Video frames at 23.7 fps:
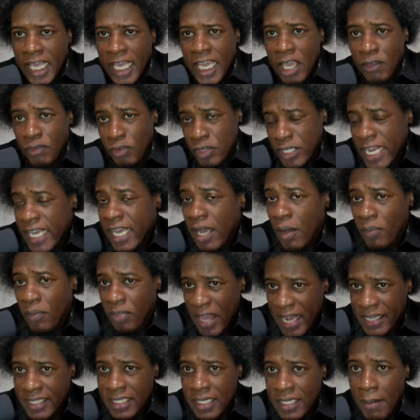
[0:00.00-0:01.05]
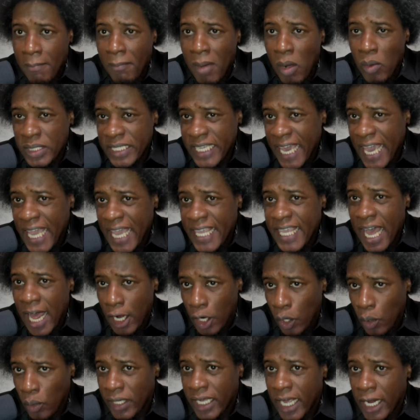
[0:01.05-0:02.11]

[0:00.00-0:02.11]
If you take out that, Mount Kenya alone